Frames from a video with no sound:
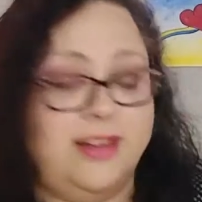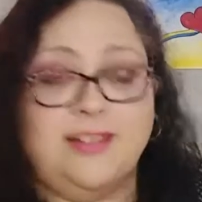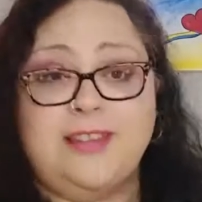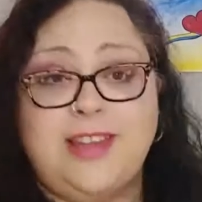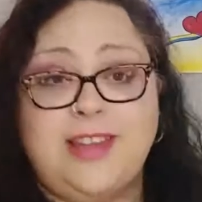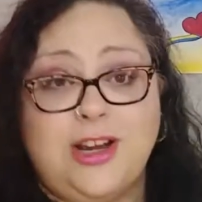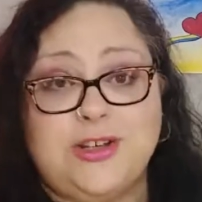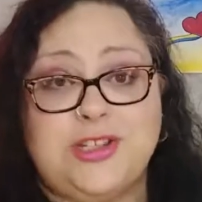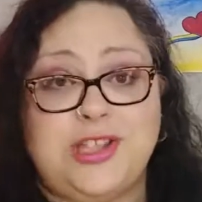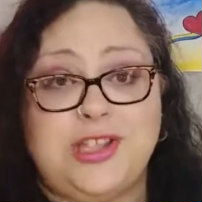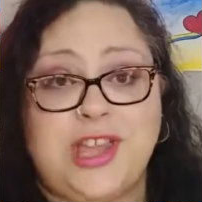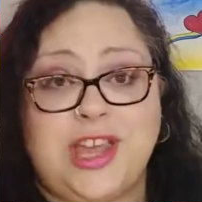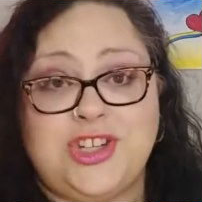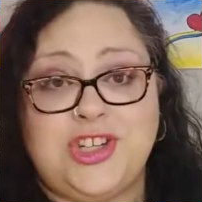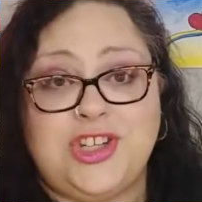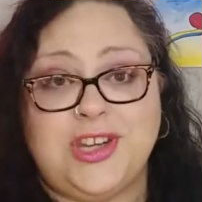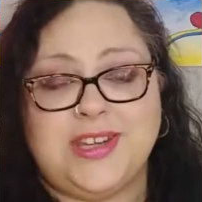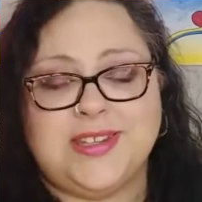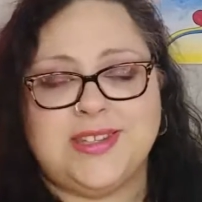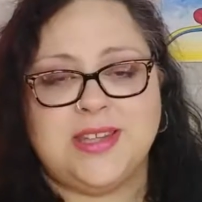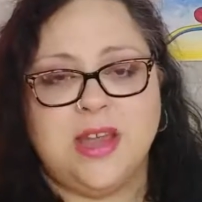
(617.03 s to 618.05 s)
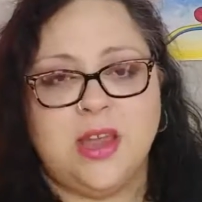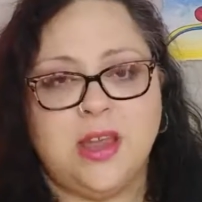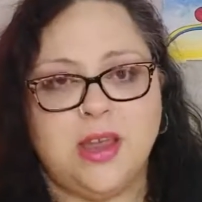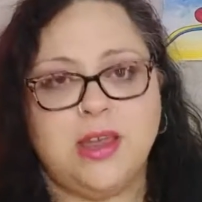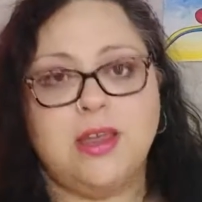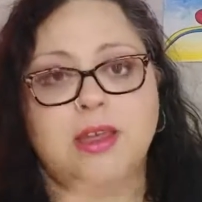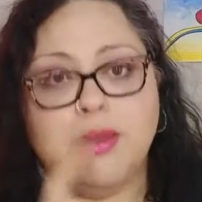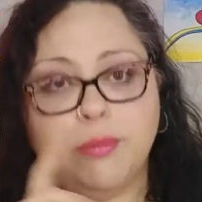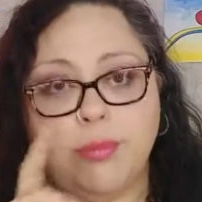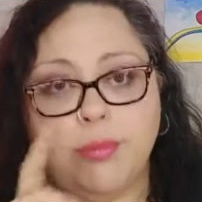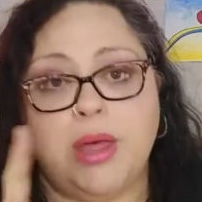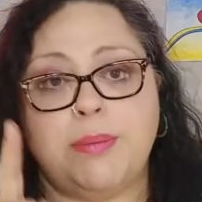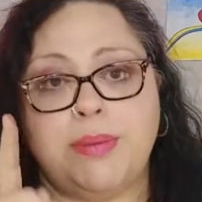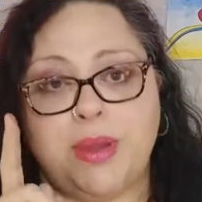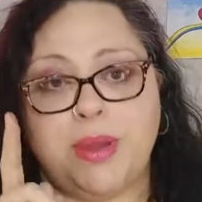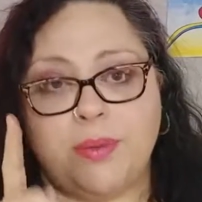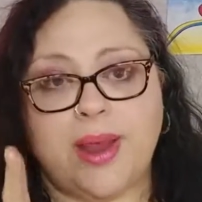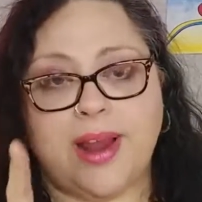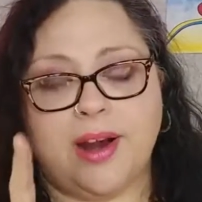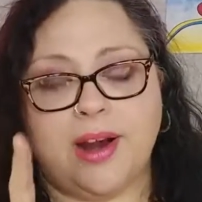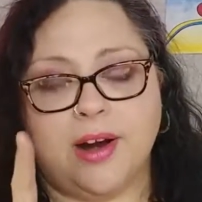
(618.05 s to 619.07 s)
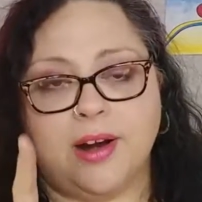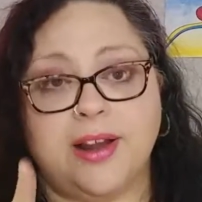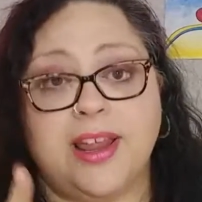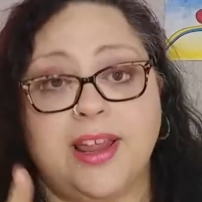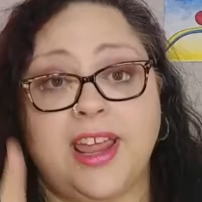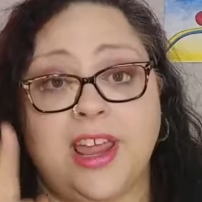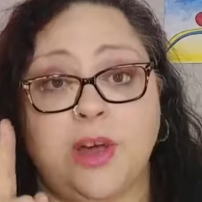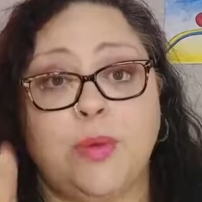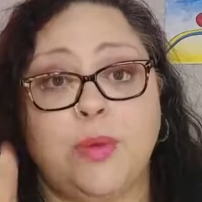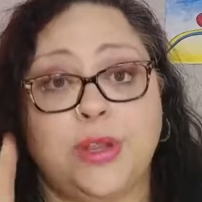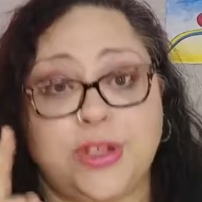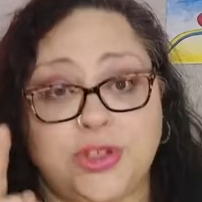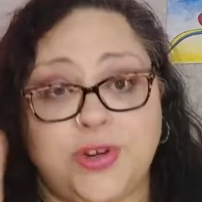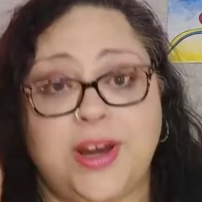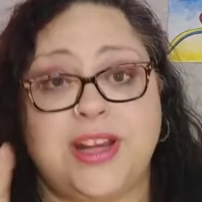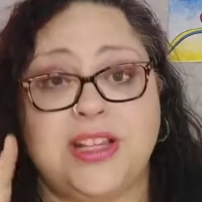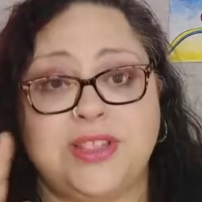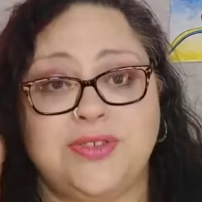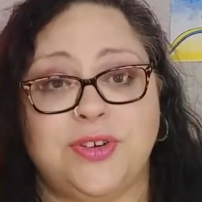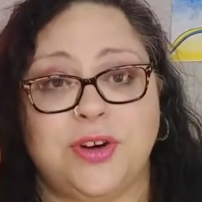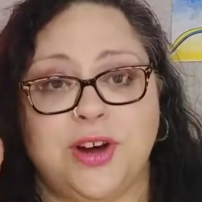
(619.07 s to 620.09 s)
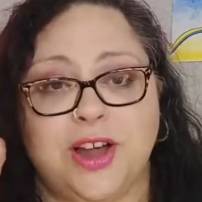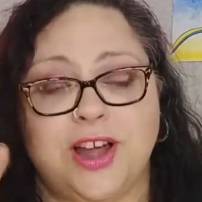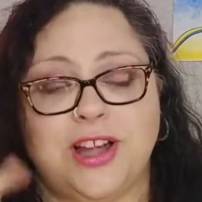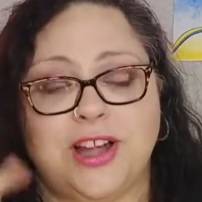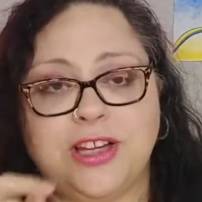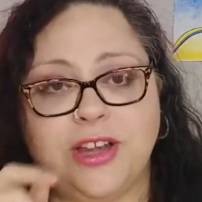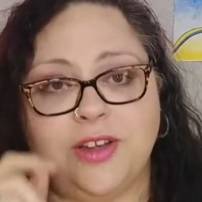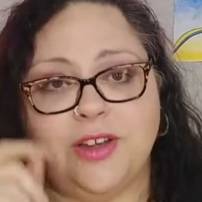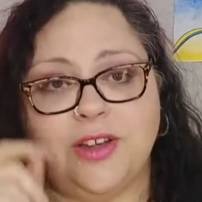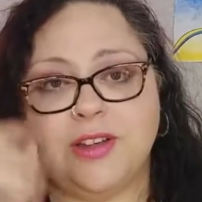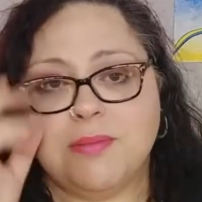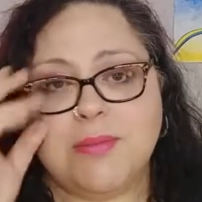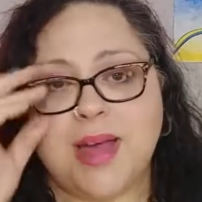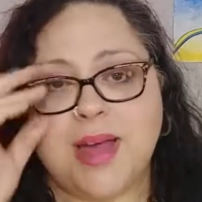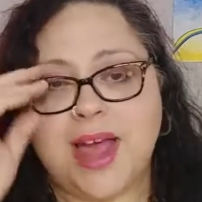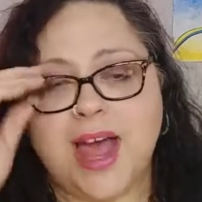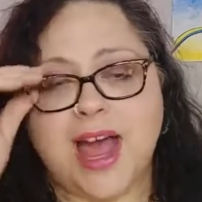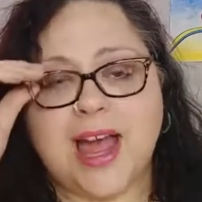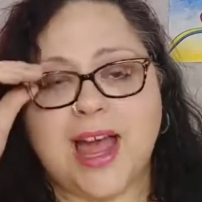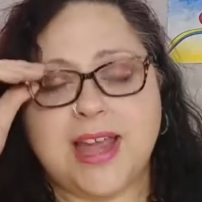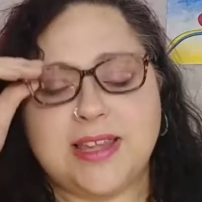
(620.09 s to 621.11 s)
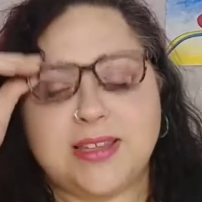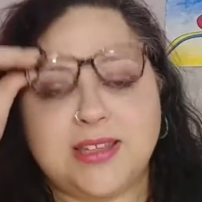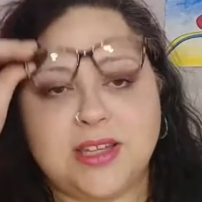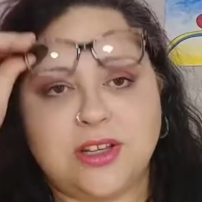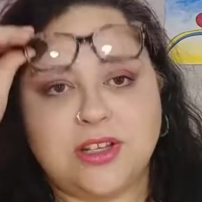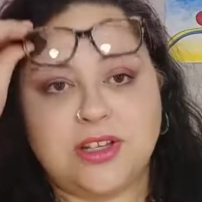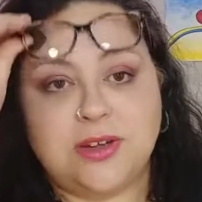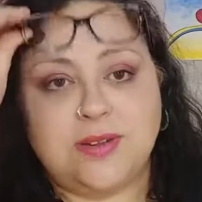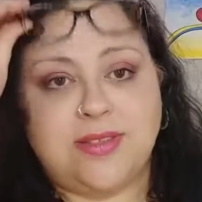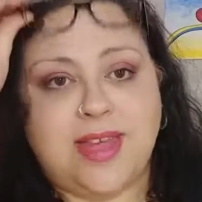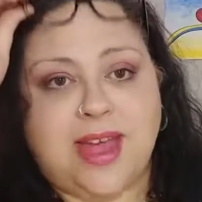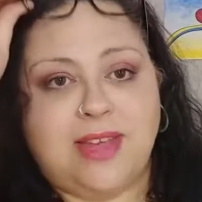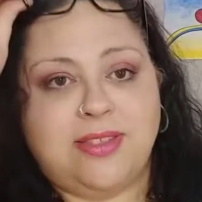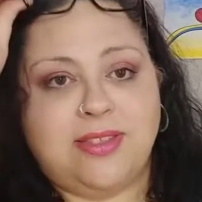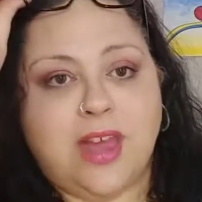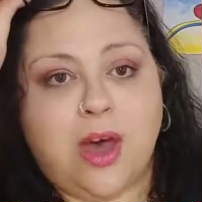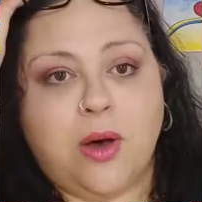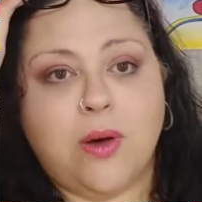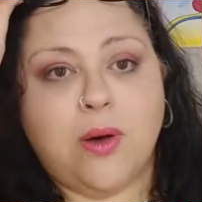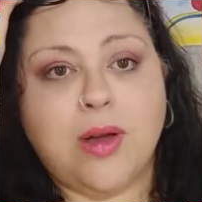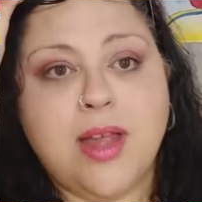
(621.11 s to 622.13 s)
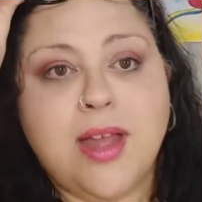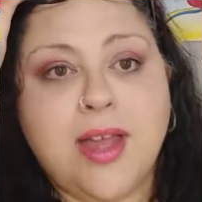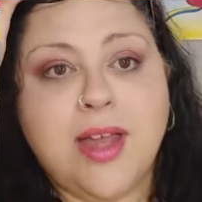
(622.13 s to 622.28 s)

there's Luscious. But beware, it will transfer on you. My eyes do that though.